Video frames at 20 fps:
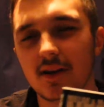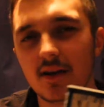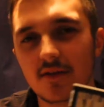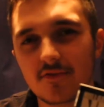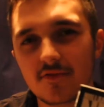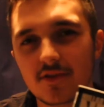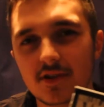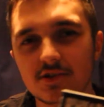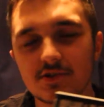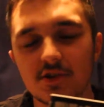
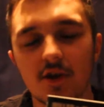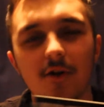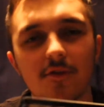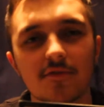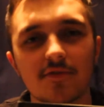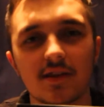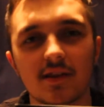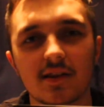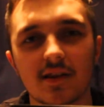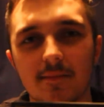Netflix, so
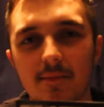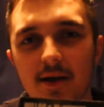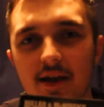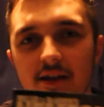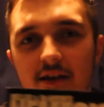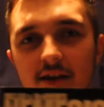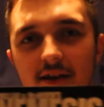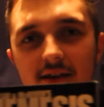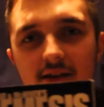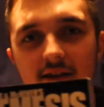hopefully they
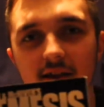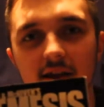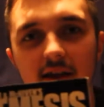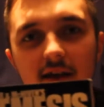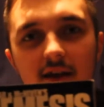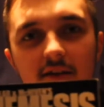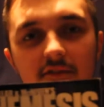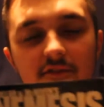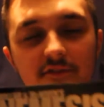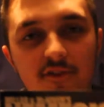make a
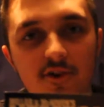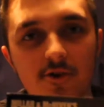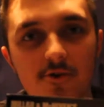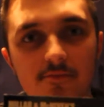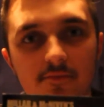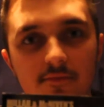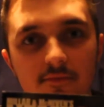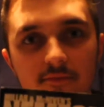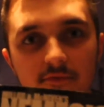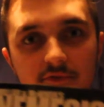
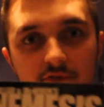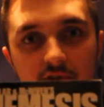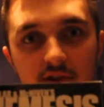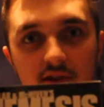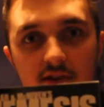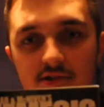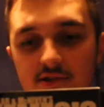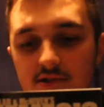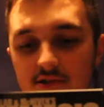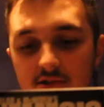film for
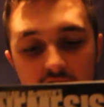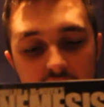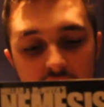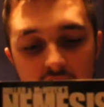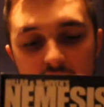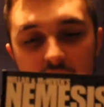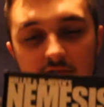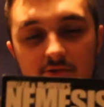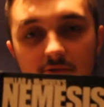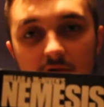this, because
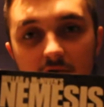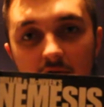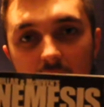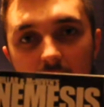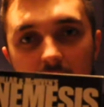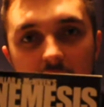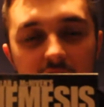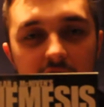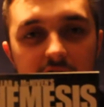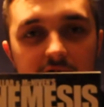this is a
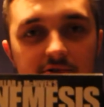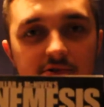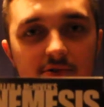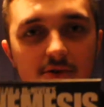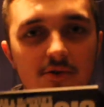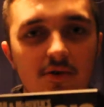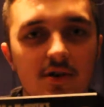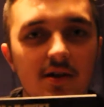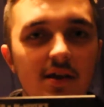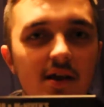really good
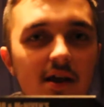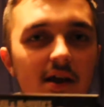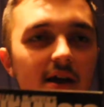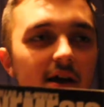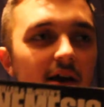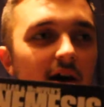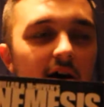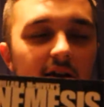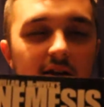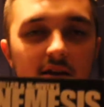story.
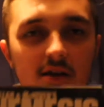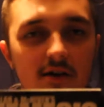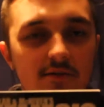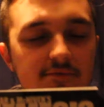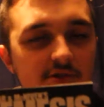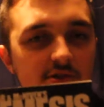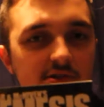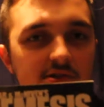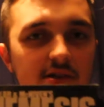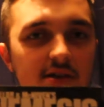I'd
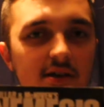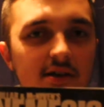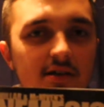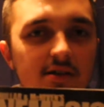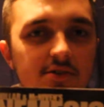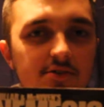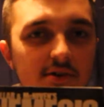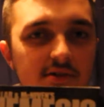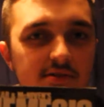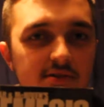love to see
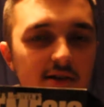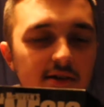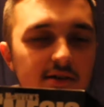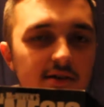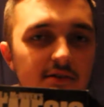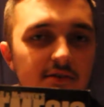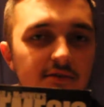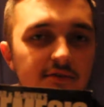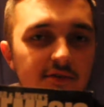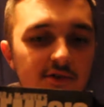it translated
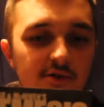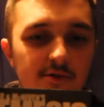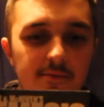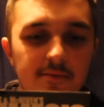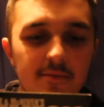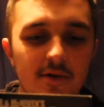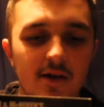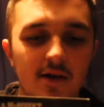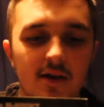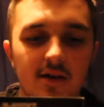into
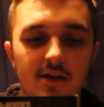film.